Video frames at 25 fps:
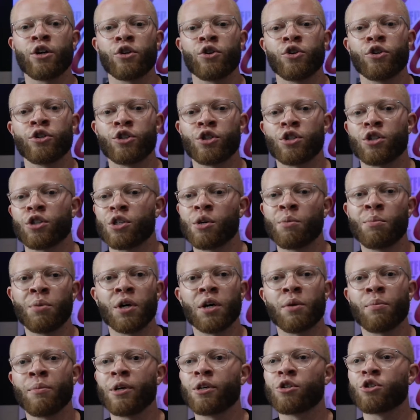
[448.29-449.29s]
to
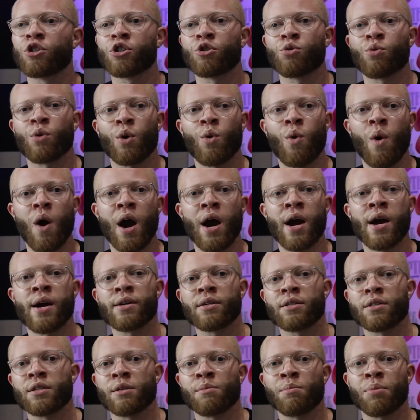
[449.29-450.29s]
book me, you're just
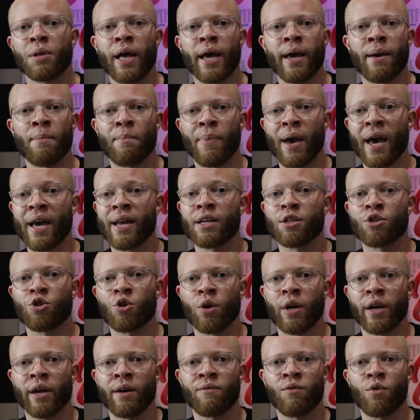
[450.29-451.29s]
required to pay this
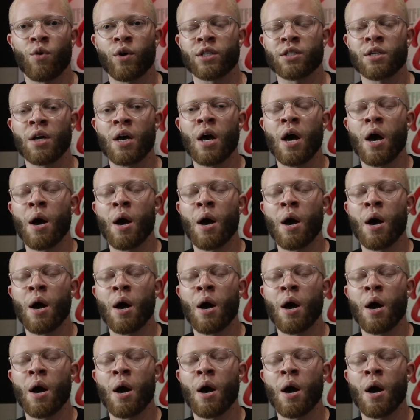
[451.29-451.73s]
on an invoice.